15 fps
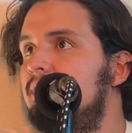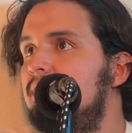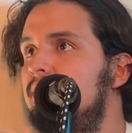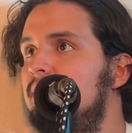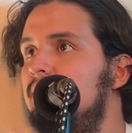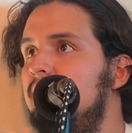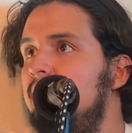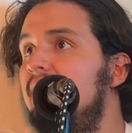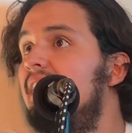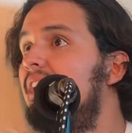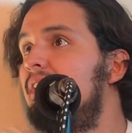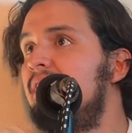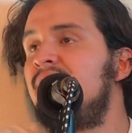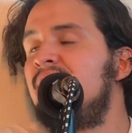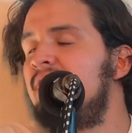You know, if
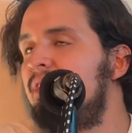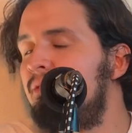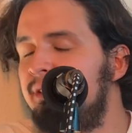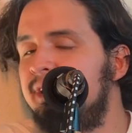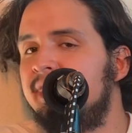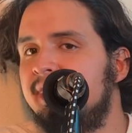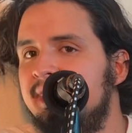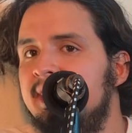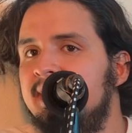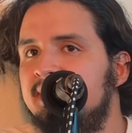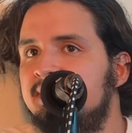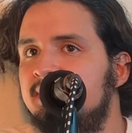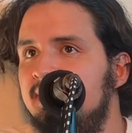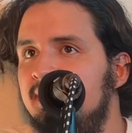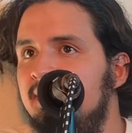you hear Willie
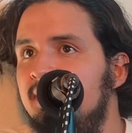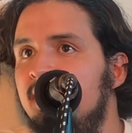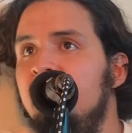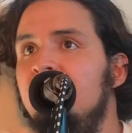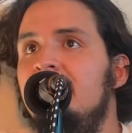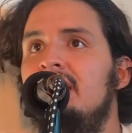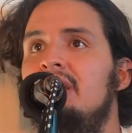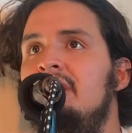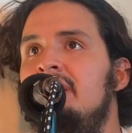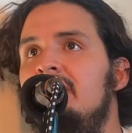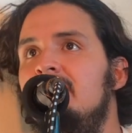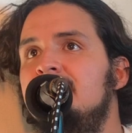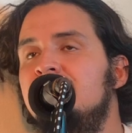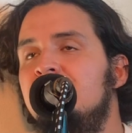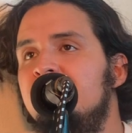Nelson, you hear
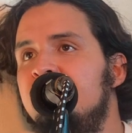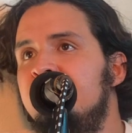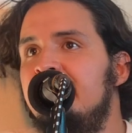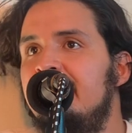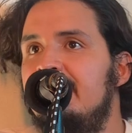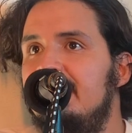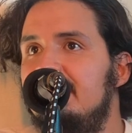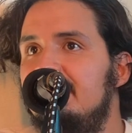Johnny Cash,